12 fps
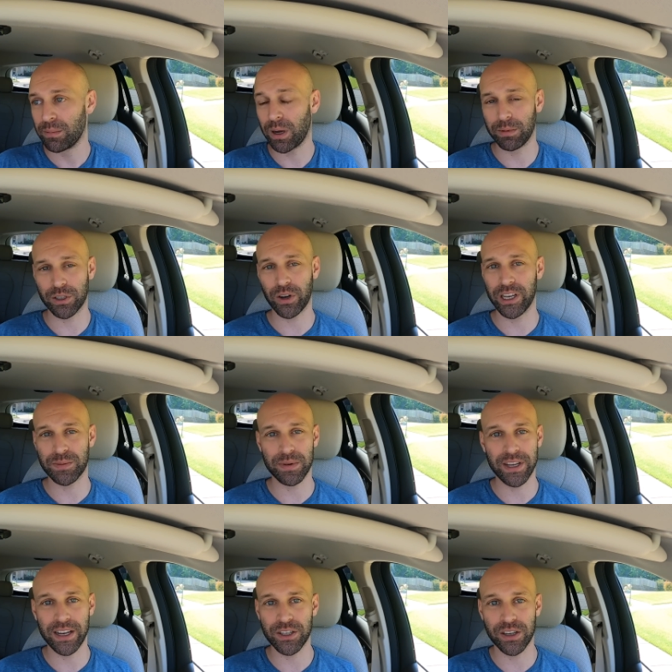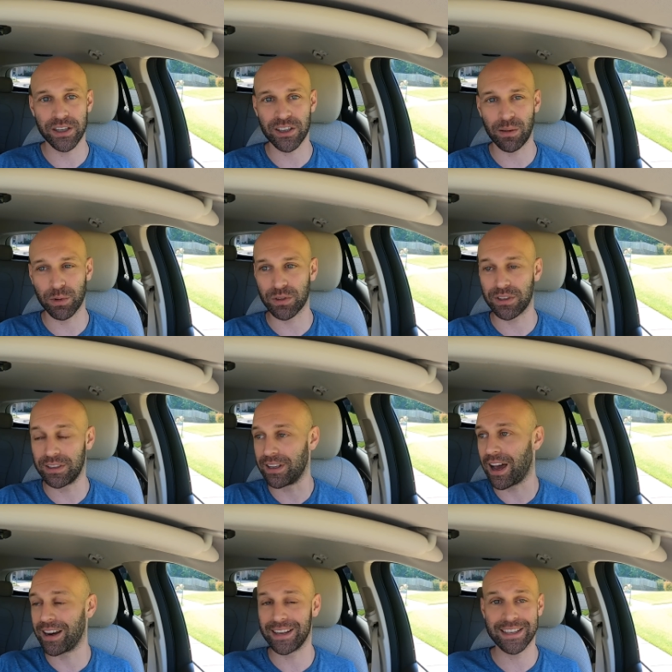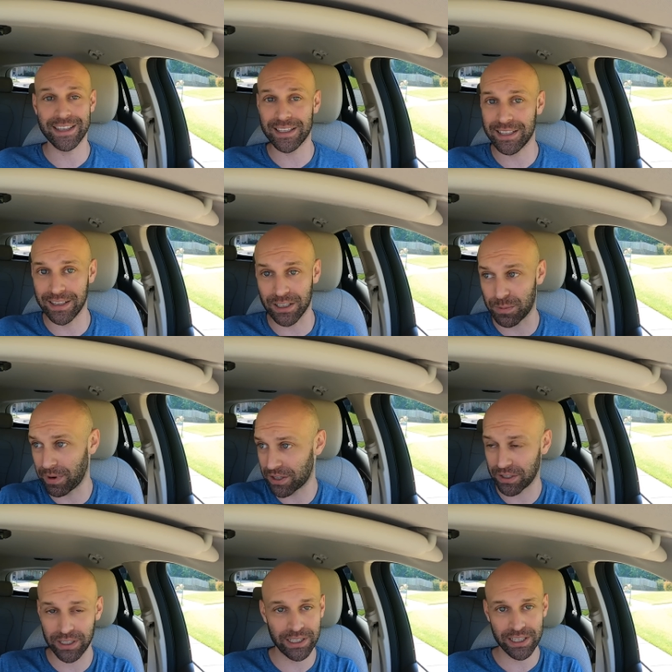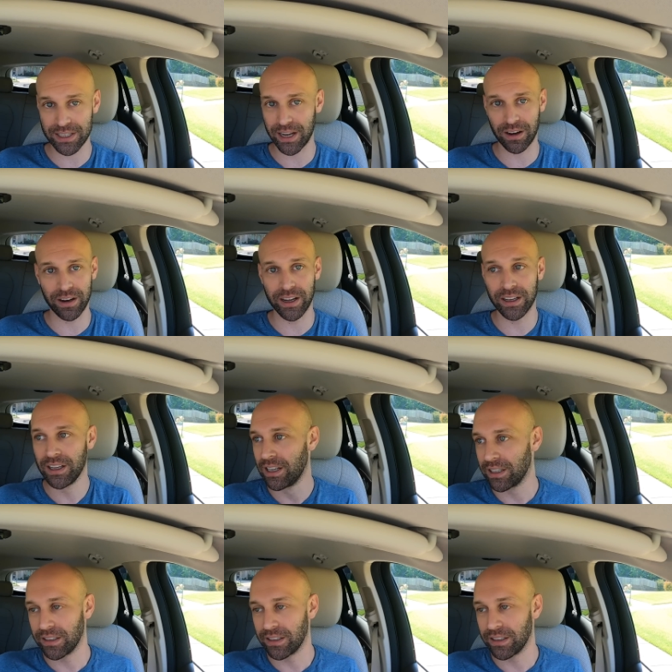Public transportation is almost non-existent, especially in this area.